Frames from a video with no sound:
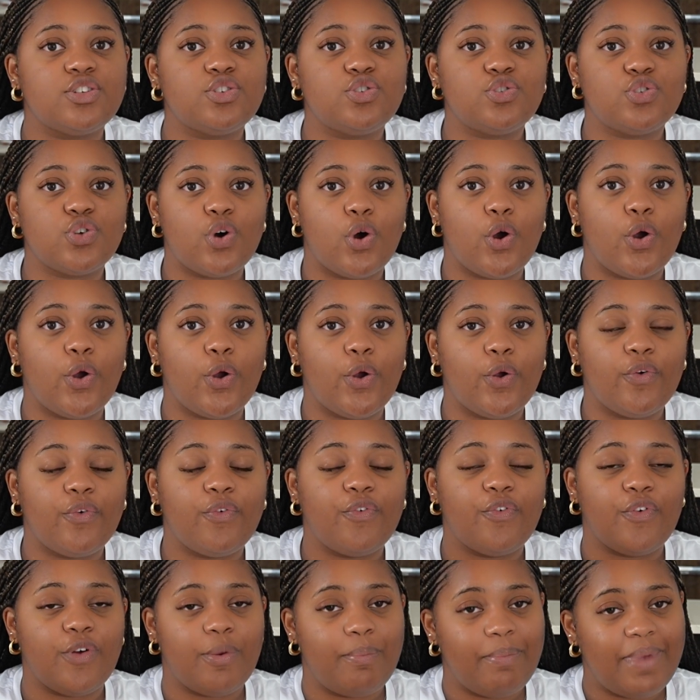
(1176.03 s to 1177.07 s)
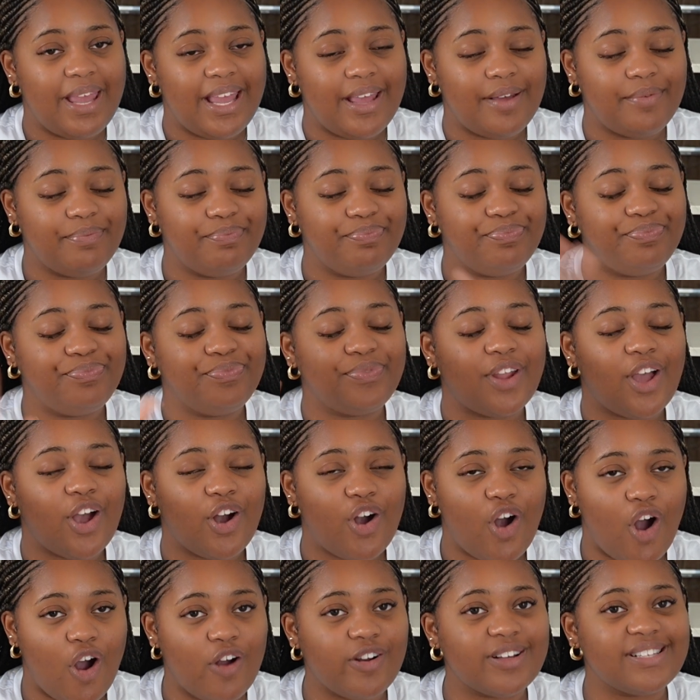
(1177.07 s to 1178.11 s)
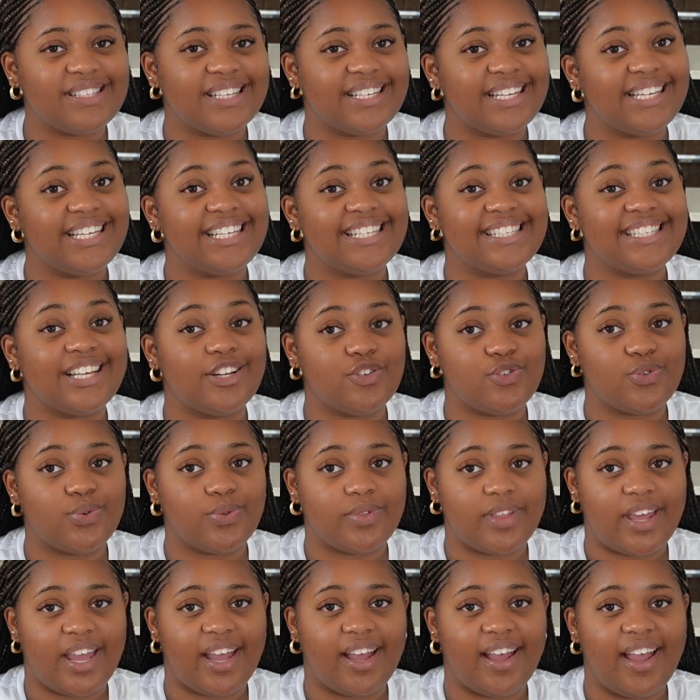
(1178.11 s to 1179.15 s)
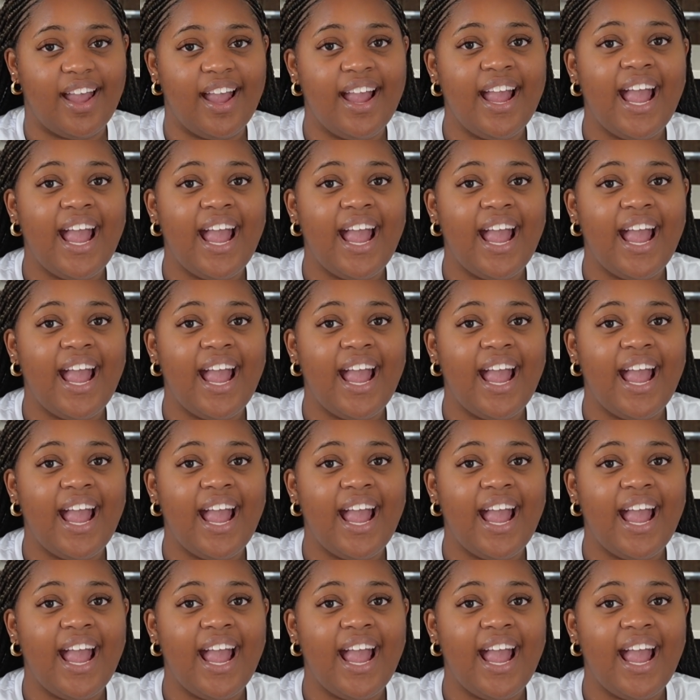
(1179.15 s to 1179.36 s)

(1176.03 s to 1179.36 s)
So for me, a car is an essential thing.